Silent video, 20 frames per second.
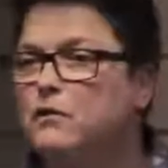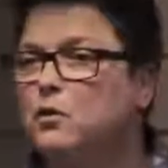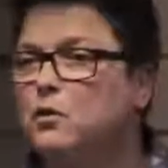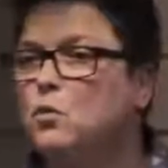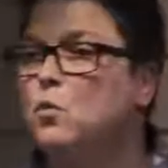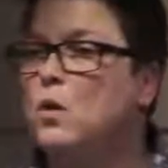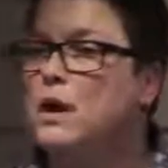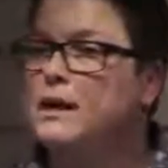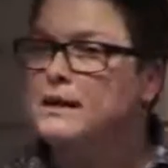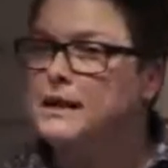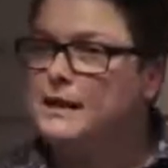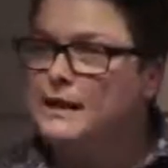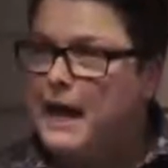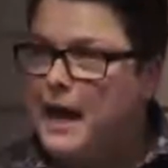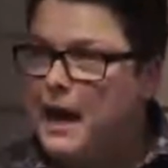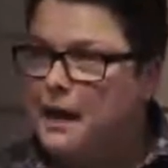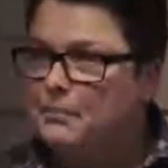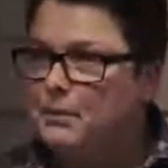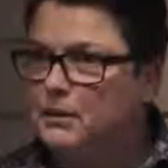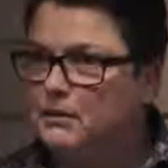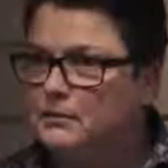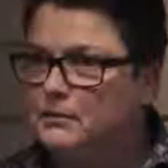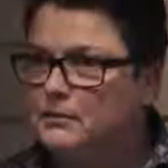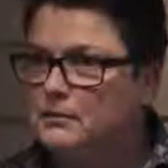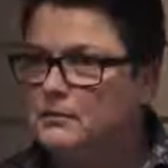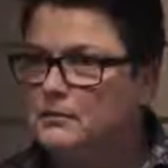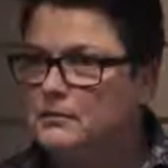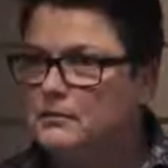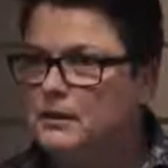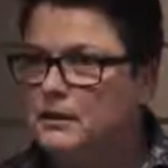over what can
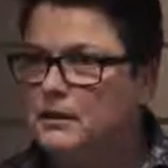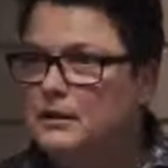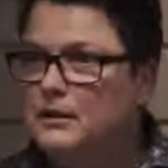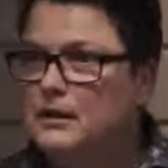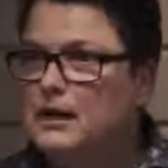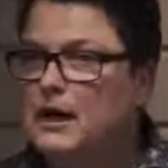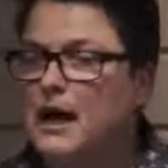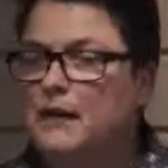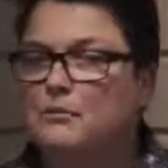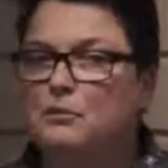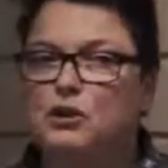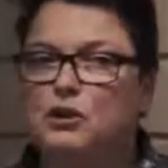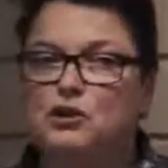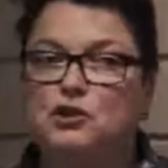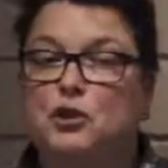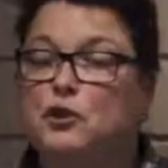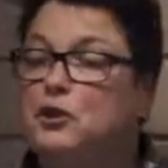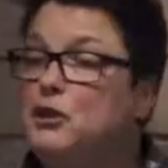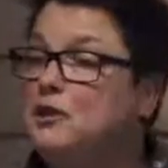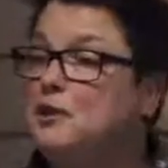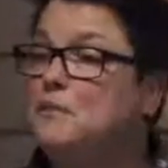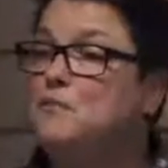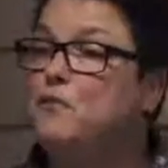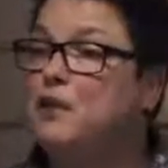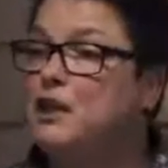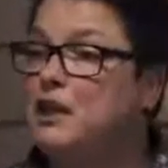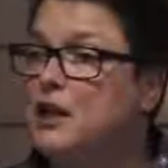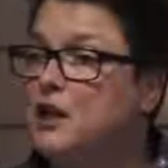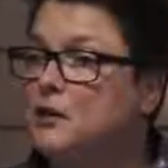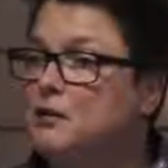happen I'm going to show you some
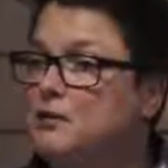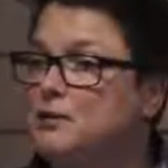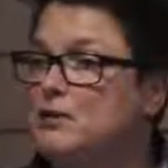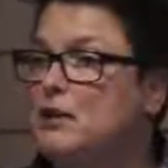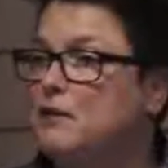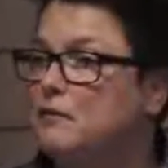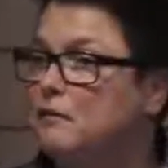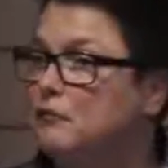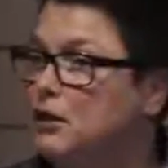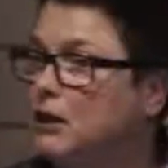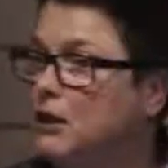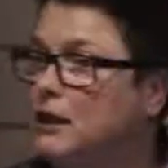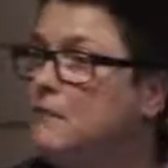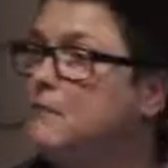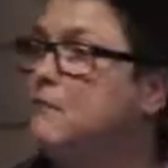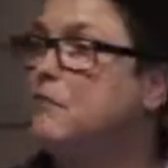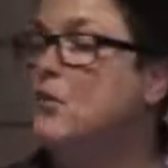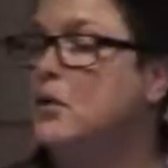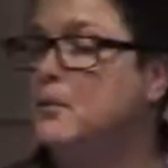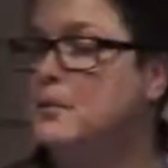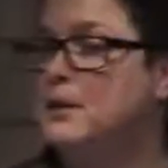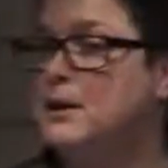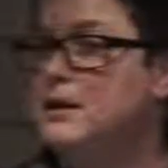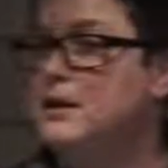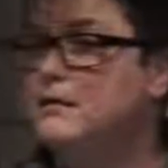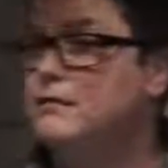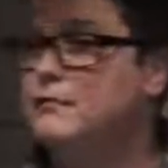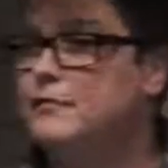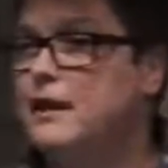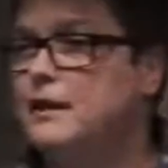videos that are really
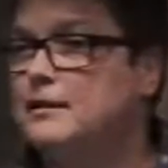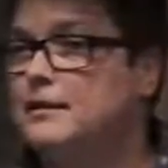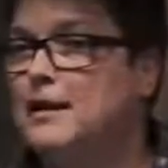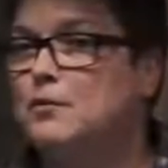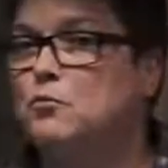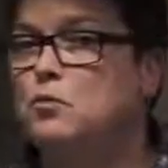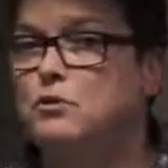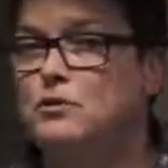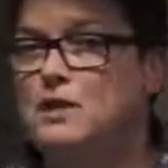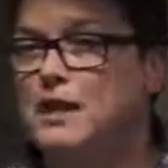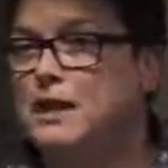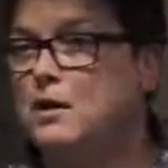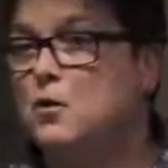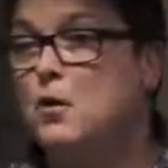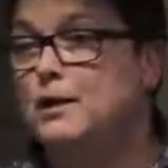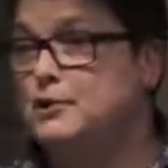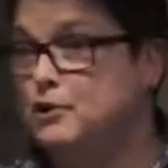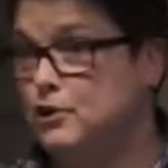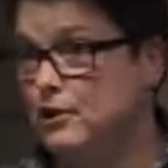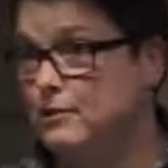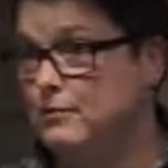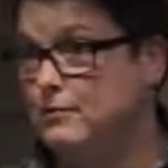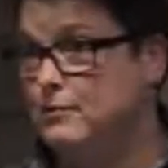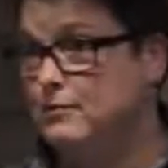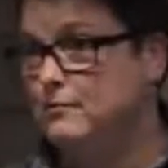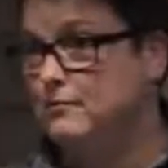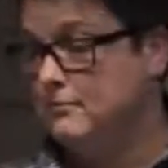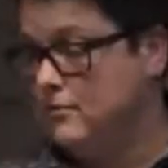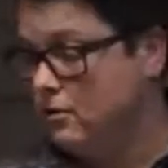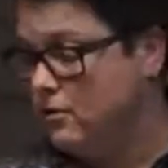informative, and then we'll take
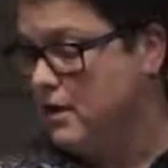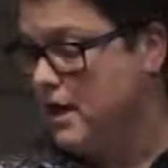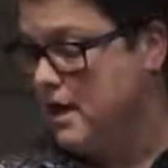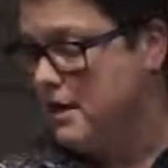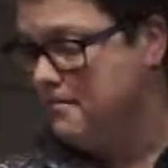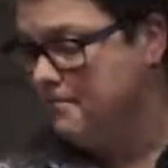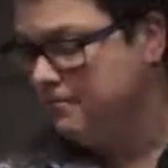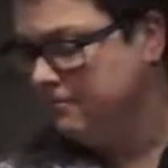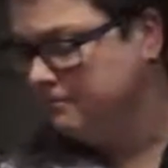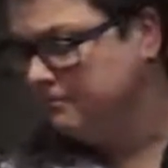questions, okay?